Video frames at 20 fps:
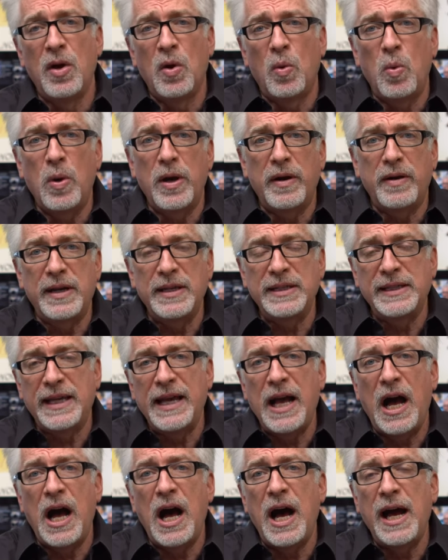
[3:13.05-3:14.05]
where it is a
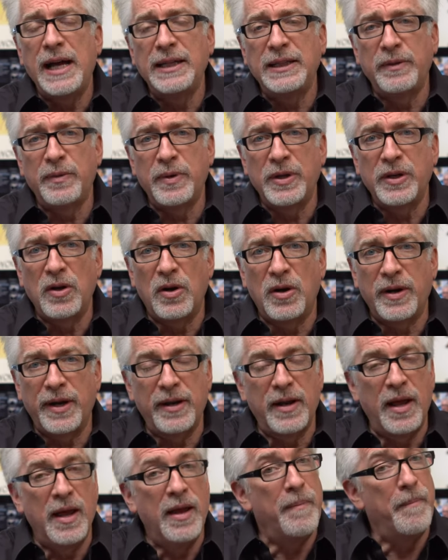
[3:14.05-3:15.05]
highly
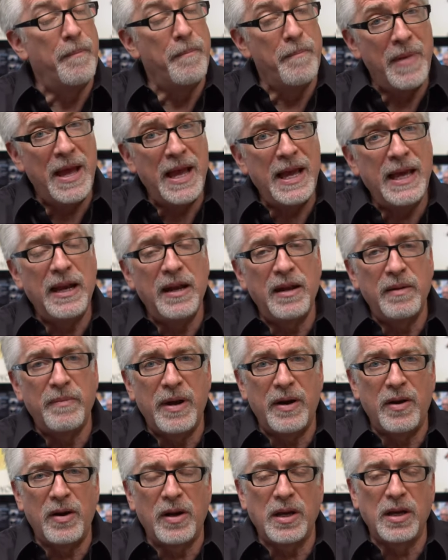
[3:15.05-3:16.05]
regarded,
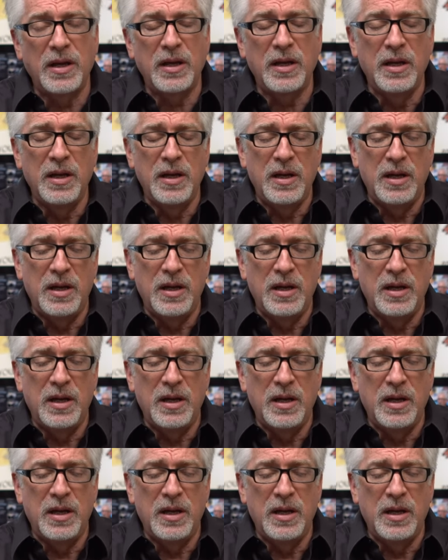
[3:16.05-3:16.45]
made-in-America